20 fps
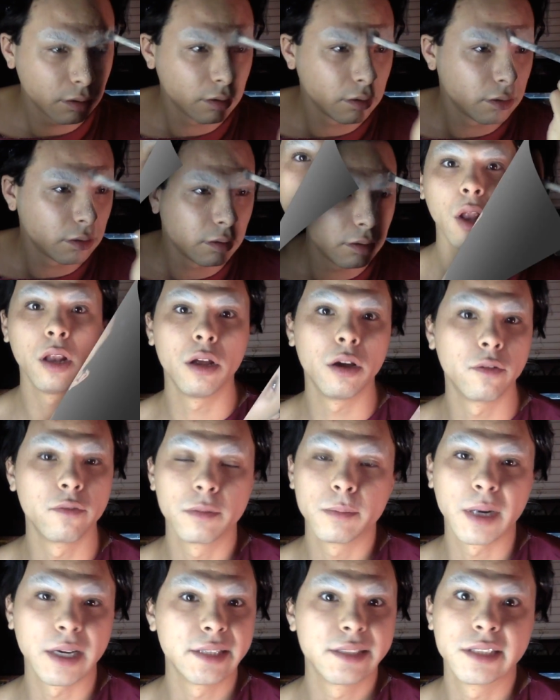All over
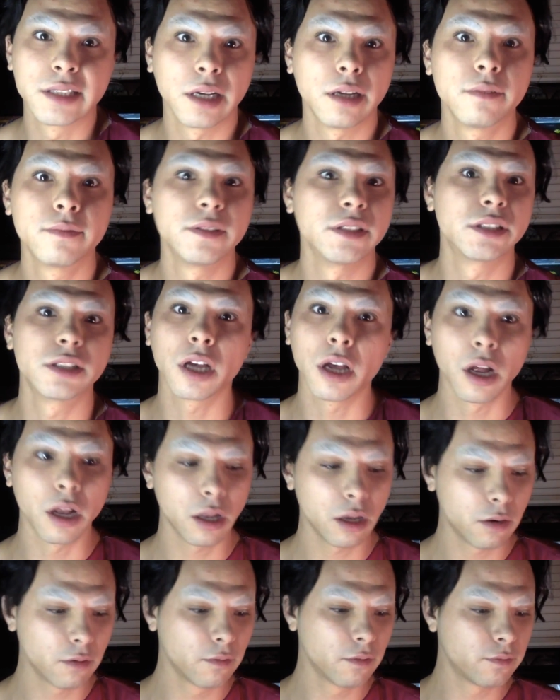myself. It's
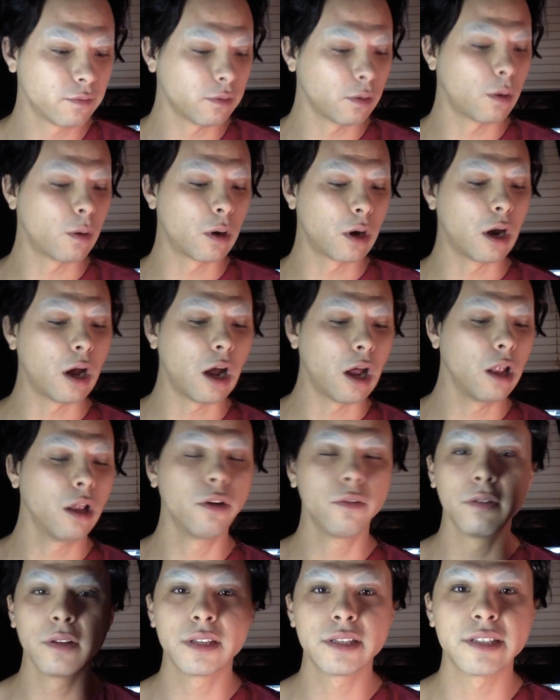all over the floor, all
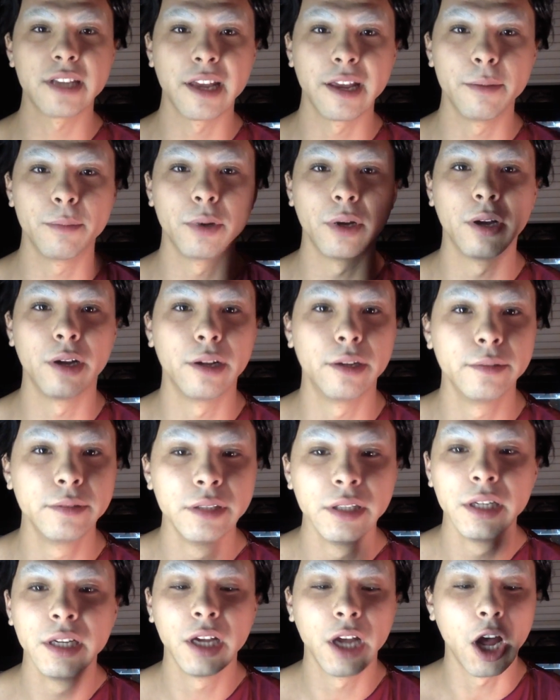over the table,
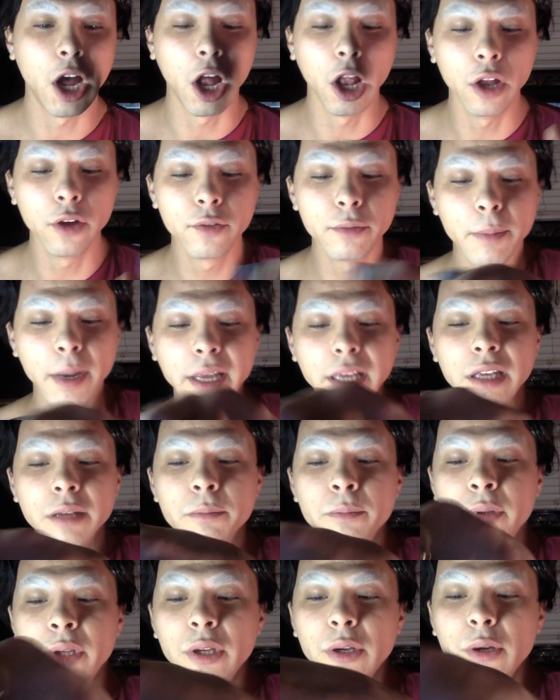all over my
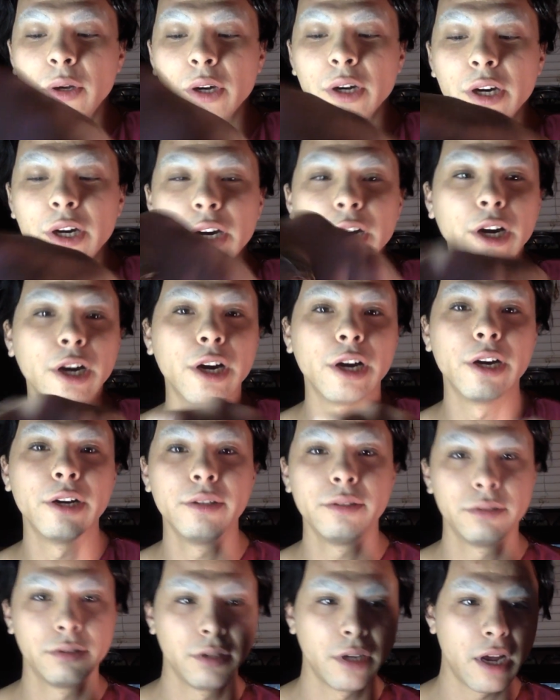computer.
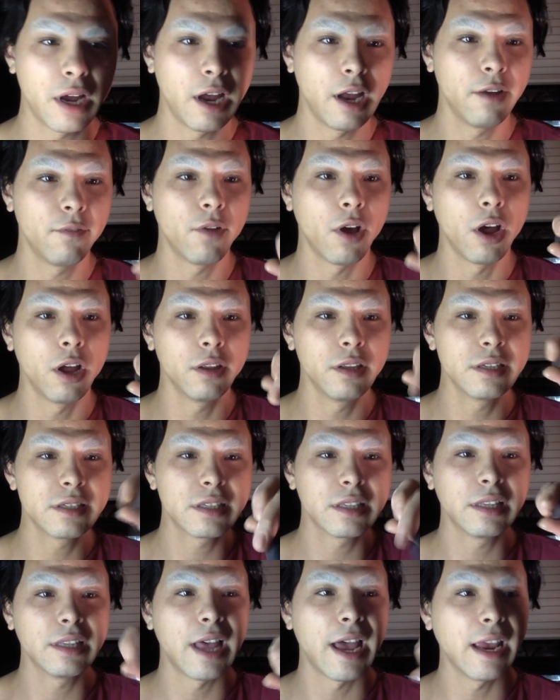I have all this
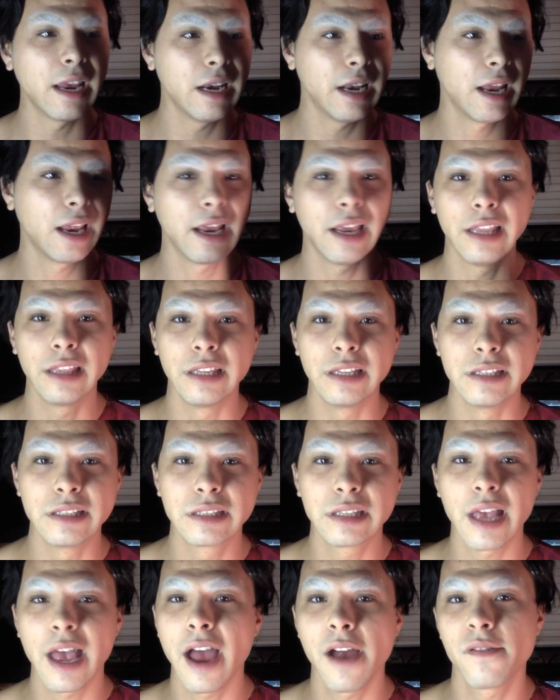lighting,
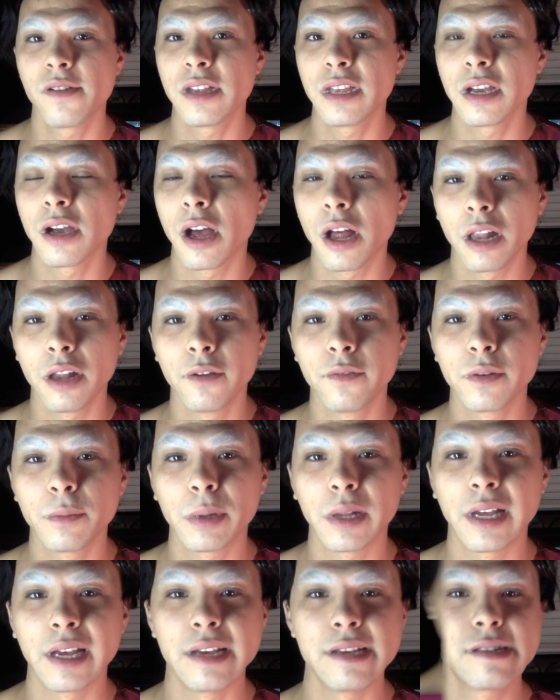everything all over the
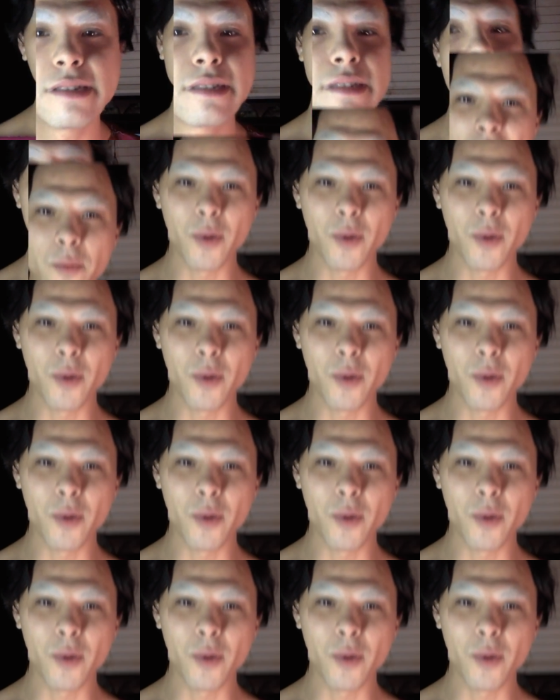place.